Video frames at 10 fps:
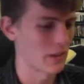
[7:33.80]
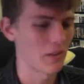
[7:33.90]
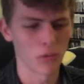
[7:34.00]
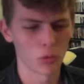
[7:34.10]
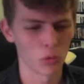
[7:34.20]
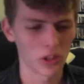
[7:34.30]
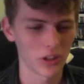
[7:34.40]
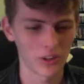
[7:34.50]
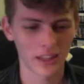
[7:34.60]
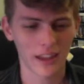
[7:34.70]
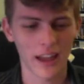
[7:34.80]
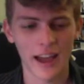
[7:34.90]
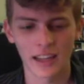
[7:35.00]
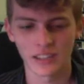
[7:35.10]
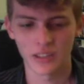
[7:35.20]
a weird, like,
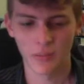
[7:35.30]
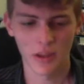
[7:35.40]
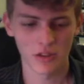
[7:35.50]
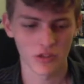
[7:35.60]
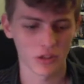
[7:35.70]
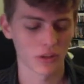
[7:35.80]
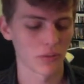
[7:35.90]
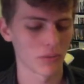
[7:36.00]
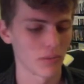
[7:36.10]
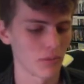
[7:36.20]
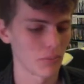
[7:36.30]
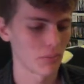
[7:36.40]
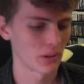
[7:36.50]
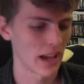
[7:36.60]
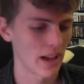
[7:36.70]
isometric
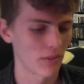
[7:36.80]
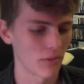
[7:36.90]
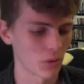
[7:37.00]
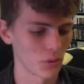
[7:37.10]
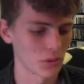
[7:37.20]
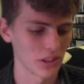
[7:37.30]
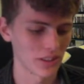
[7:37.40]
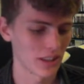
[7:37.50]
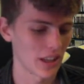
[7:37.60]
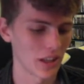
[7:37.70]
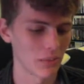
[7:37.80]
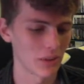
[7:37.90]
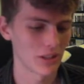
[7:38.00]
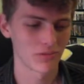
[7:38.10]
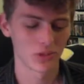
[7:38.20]
platforming game.
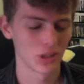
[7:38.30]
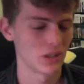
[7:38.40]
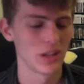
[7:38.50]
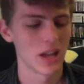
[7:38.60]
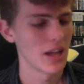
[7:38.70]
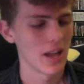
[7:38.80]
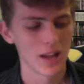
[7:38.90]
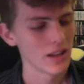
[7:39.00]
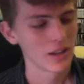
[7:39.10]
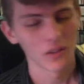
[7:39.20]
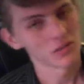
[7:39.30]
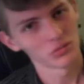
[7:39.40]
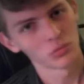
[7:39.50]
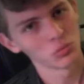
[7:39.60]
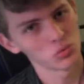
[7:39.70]
It's
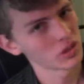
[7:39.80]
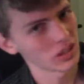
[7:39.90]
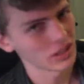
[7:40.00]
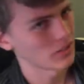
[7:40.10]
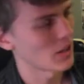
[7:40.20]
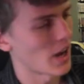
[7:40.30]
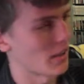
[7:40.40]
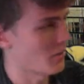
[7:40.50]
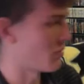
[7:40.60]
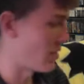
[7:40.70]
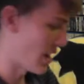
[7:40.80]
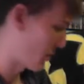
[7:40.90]
really not that